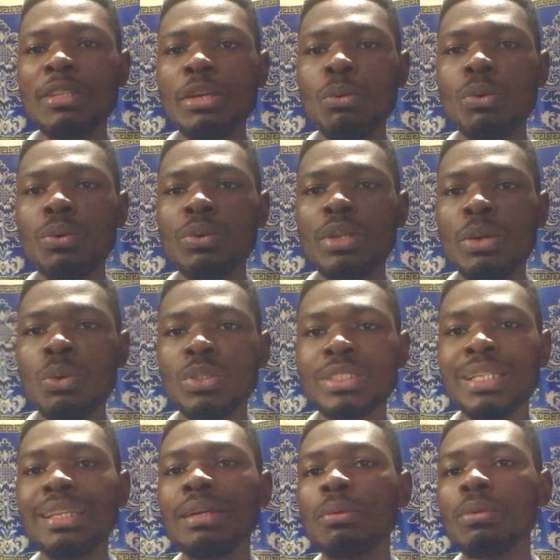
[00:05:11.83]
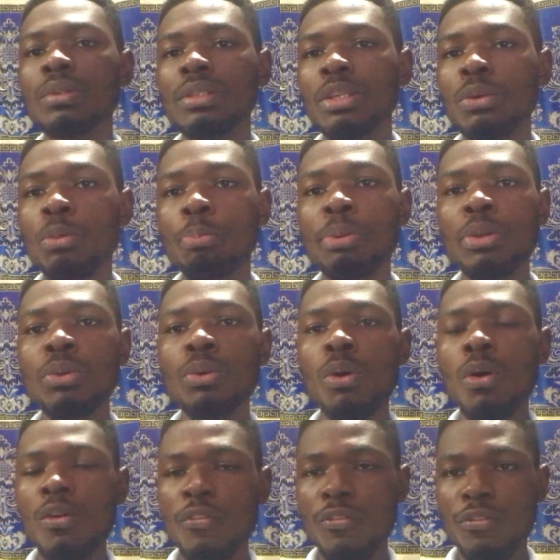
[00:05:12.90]
They will negotiate. They will pay you
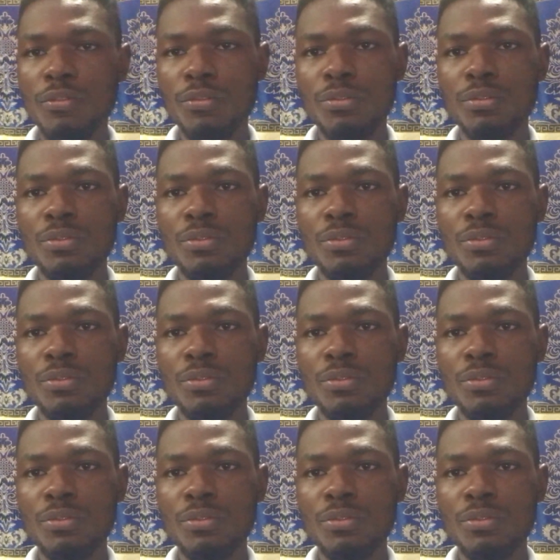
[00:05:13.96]
off.